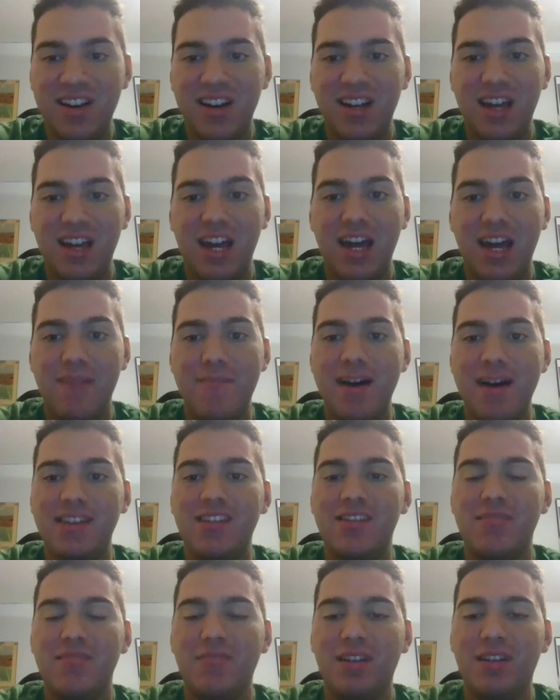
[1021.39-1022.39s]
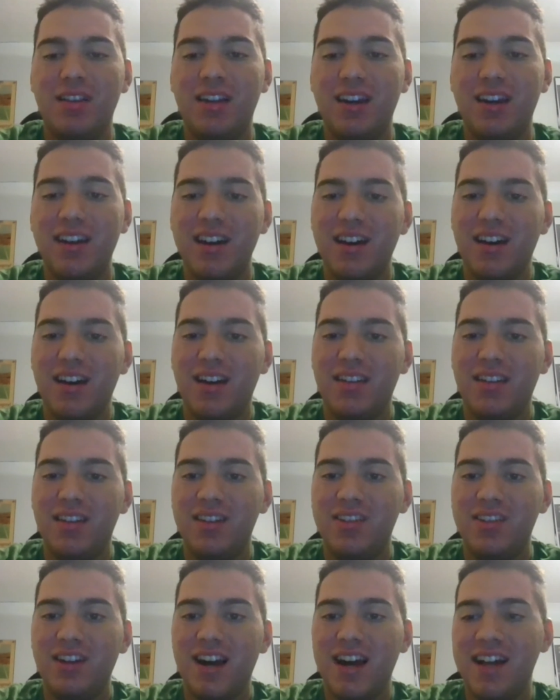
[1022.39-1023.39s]
He kept messaging me like, the
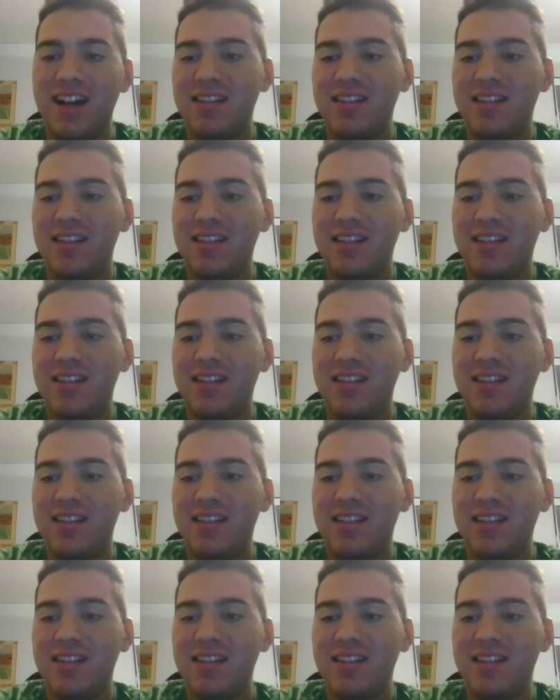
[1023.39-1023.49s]
Giants